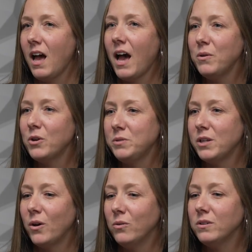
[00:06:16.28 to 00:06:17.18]
I would hope
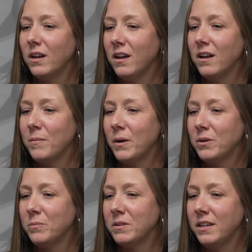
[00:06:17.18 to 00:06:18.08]
so. I
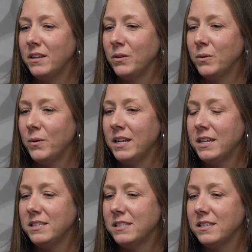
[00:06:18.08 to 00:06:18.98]
would hope that they do. And
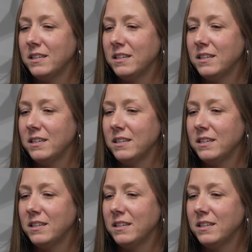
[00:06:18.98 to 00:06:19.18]
it's,